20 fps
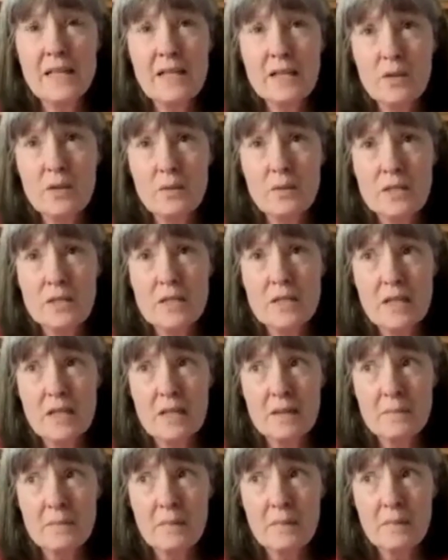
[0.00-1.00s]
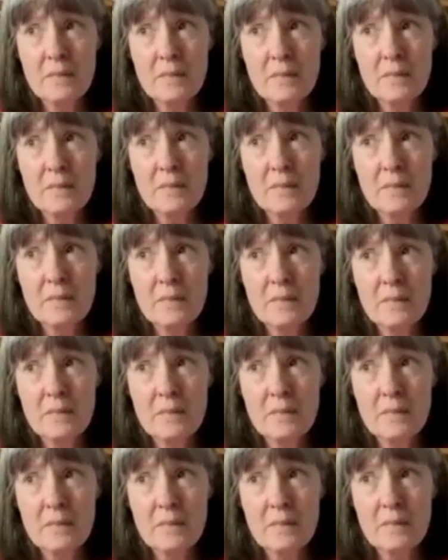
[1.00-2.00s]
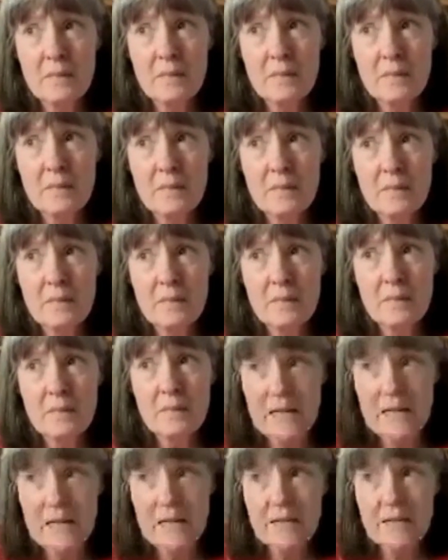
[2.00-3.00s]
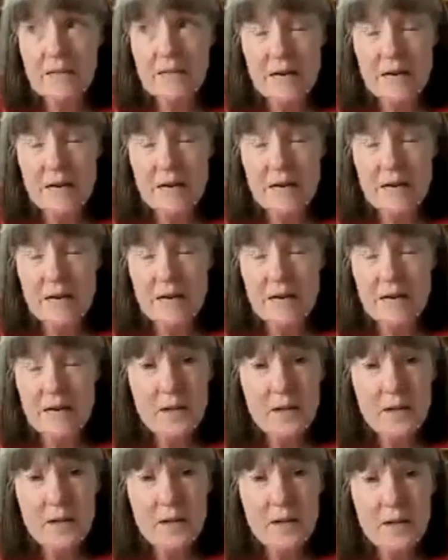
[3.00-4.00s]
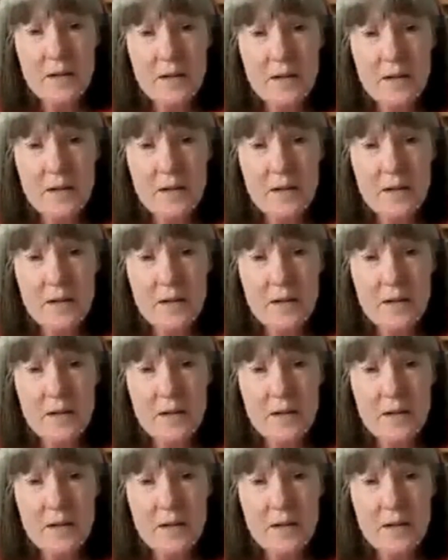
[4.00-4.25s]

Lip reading: a mistake sometimes that's made is we try to train too long.